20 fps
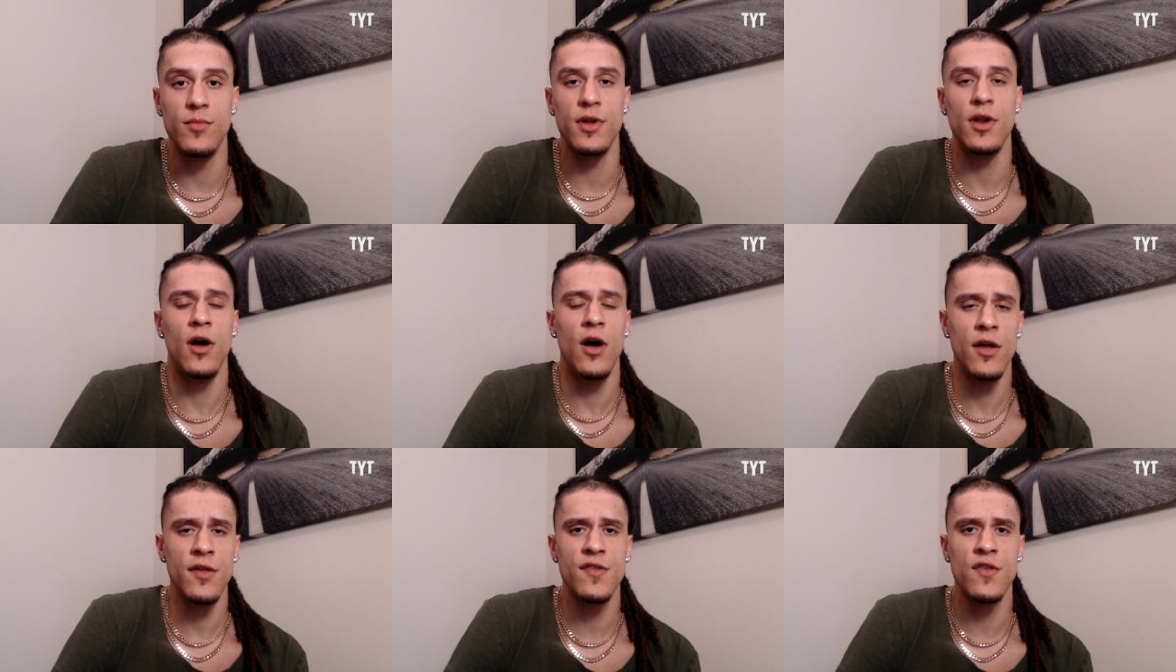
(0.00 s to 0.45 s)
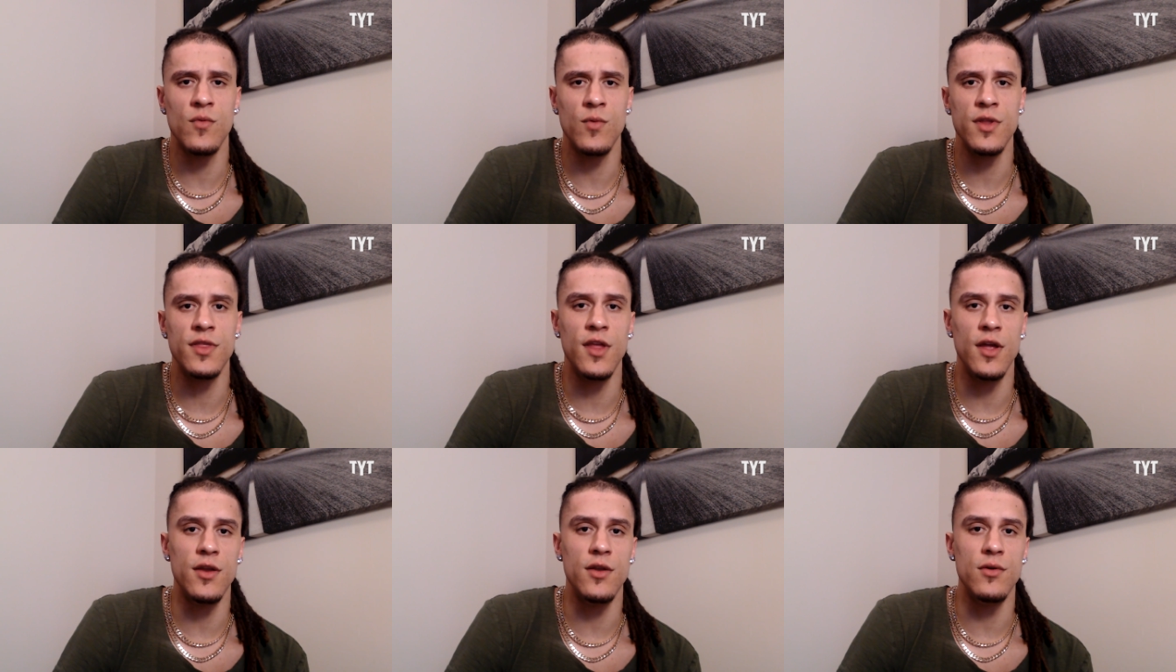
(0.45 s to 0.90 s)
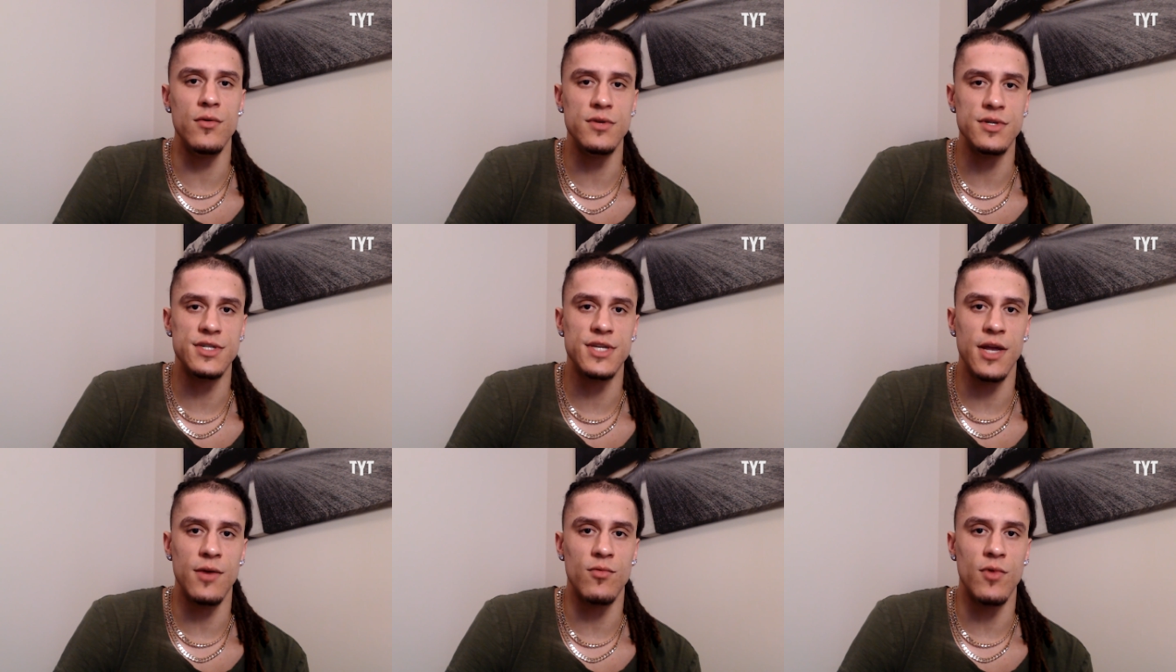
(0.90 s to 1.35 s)
But also, what they do
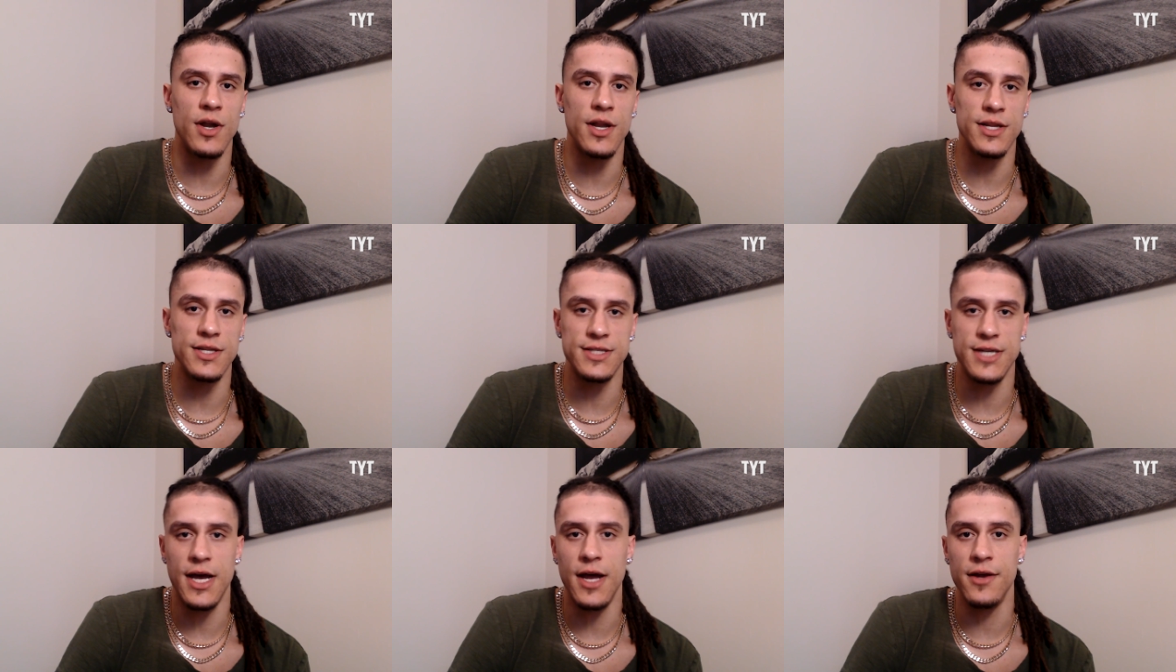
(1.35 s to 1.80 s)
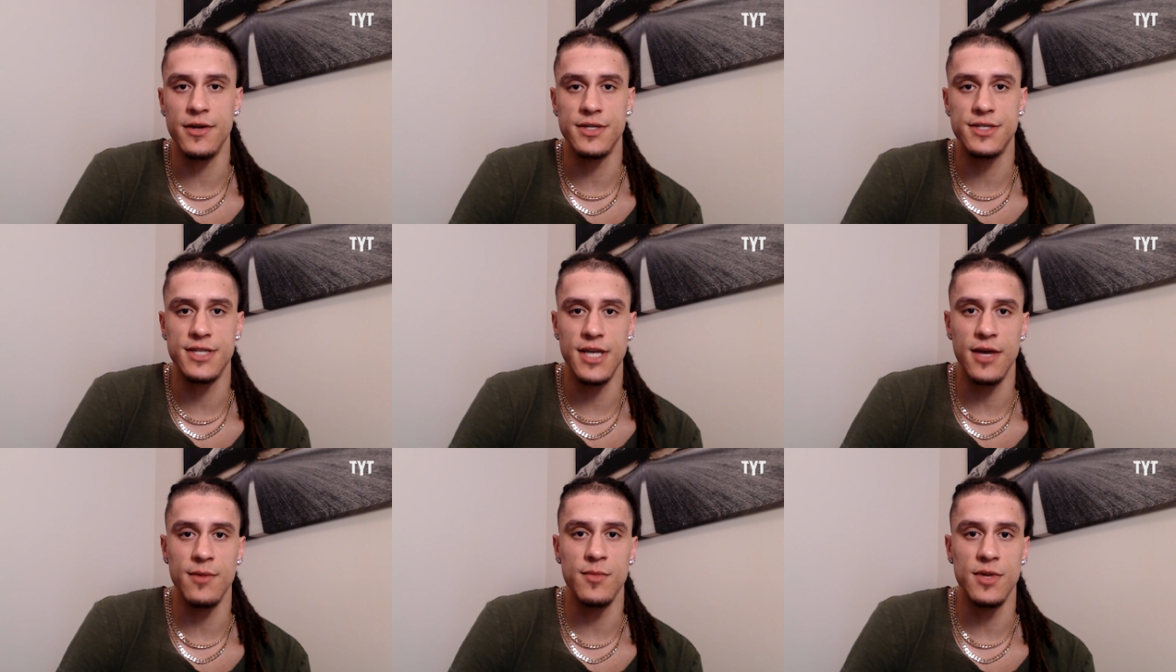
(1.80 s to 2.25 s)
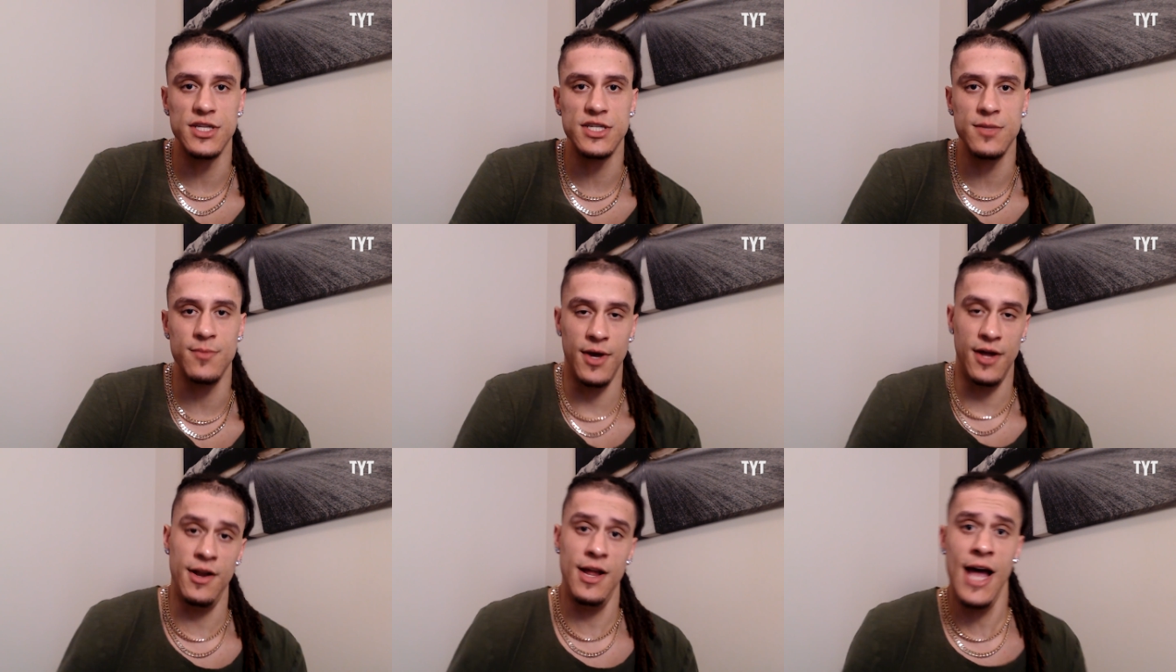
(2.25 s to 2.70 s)
is they run entire segments
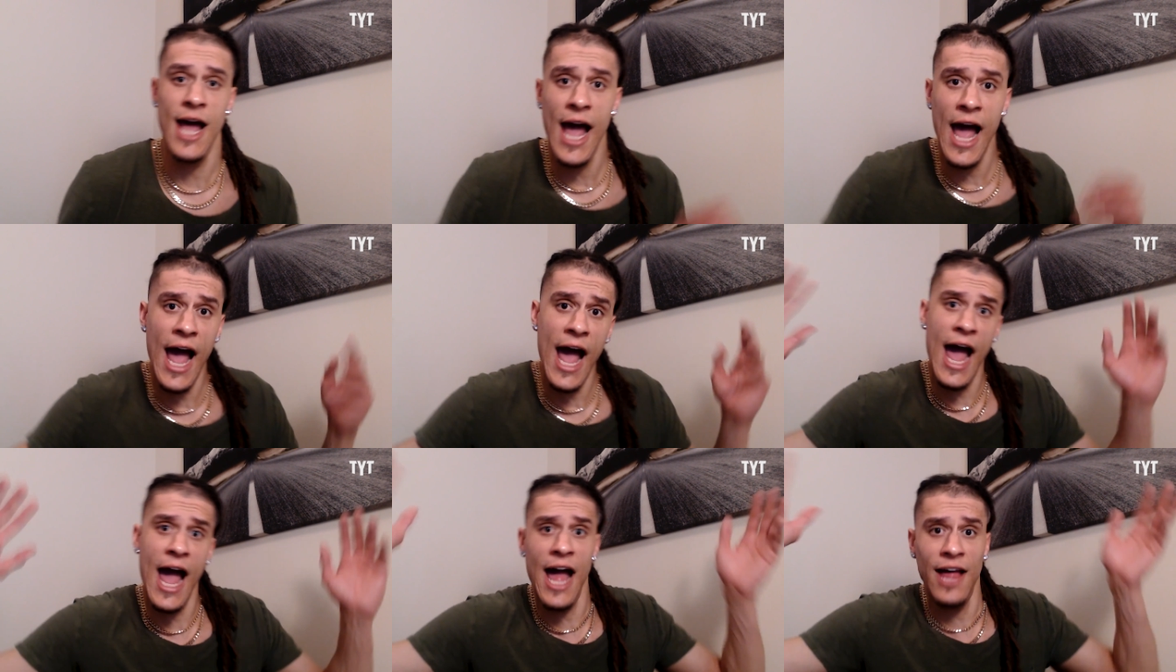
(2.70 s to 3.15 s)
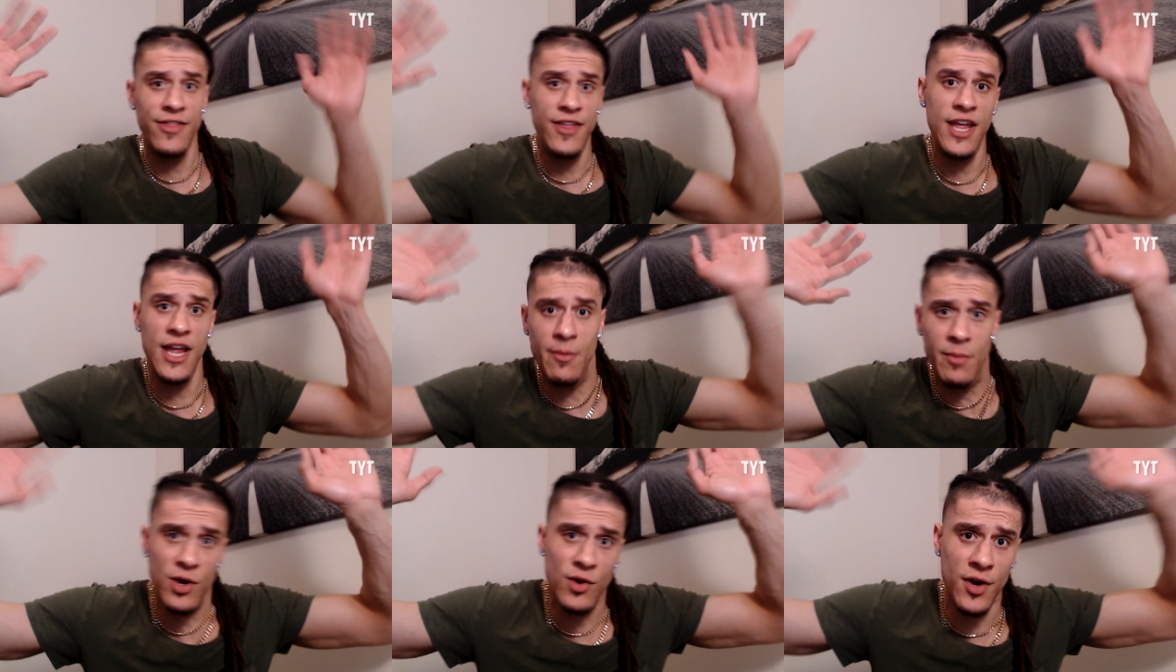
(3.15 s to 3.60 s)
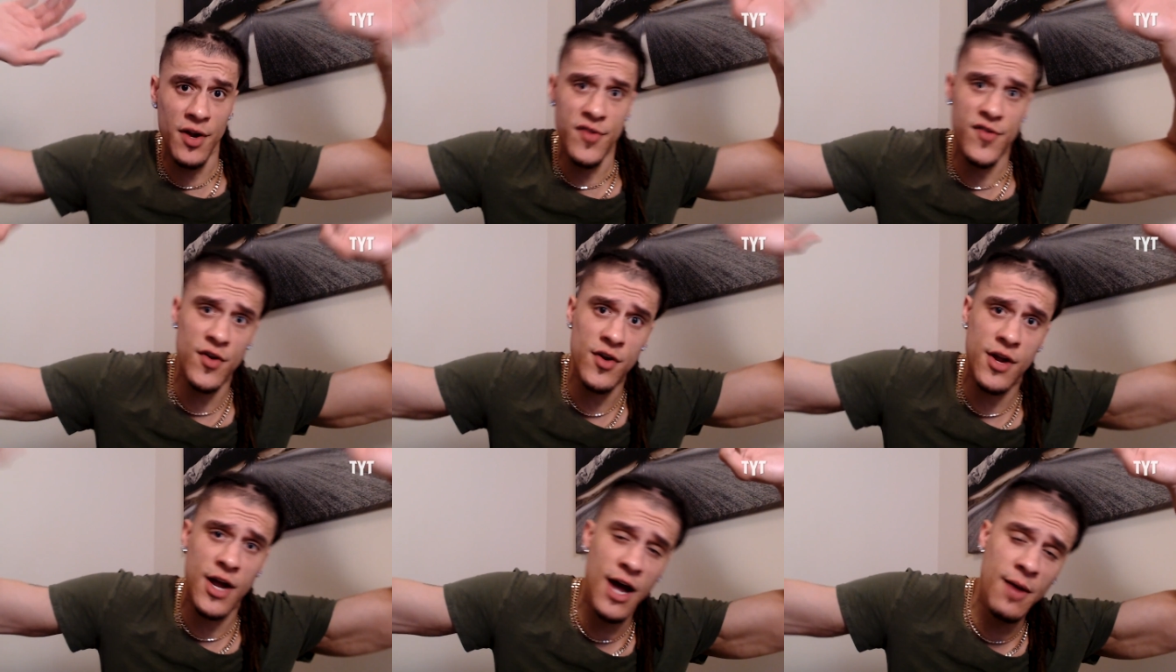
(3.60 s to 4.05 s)
about, ah, the
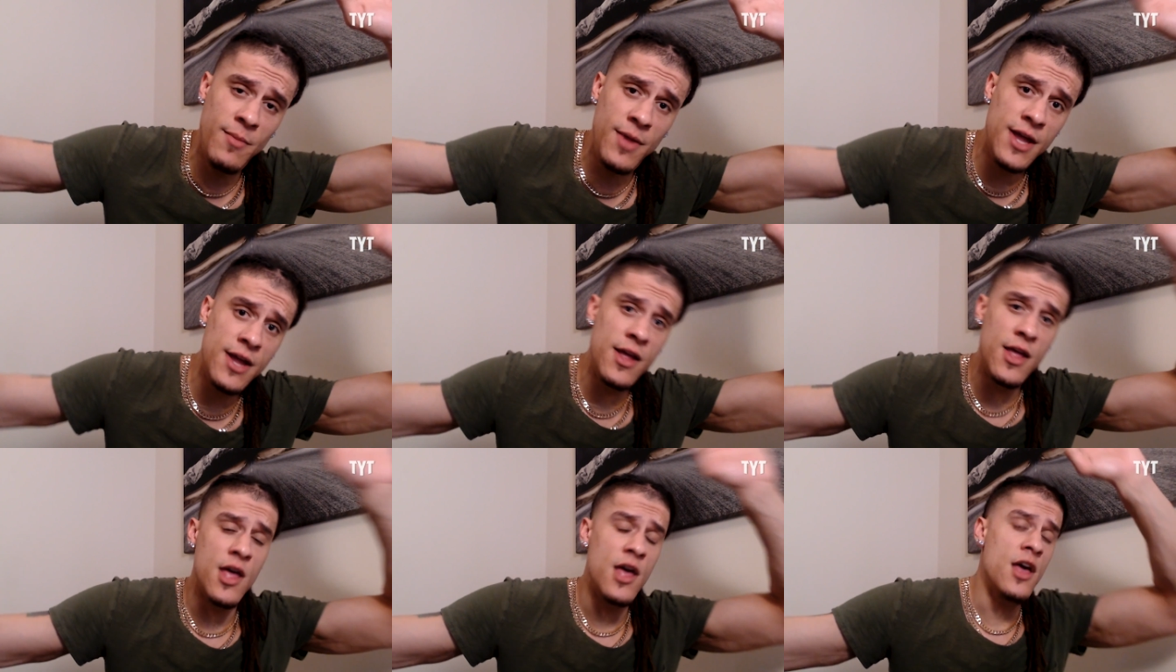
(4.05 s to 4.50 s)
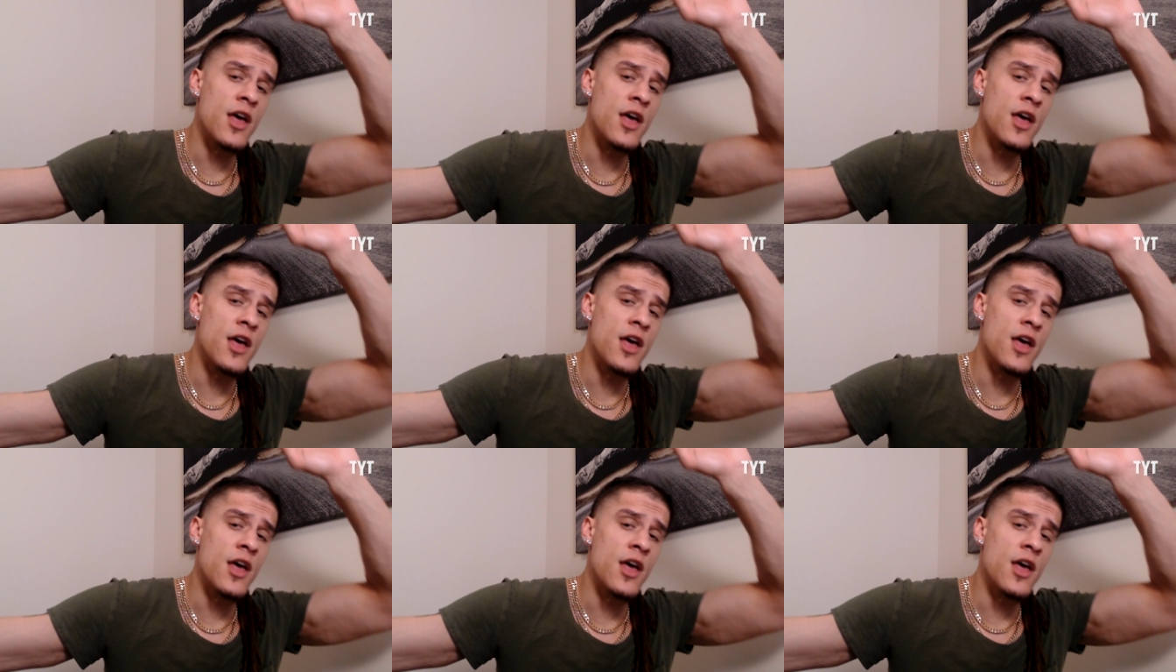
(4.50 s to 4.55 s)
immigrants are coming,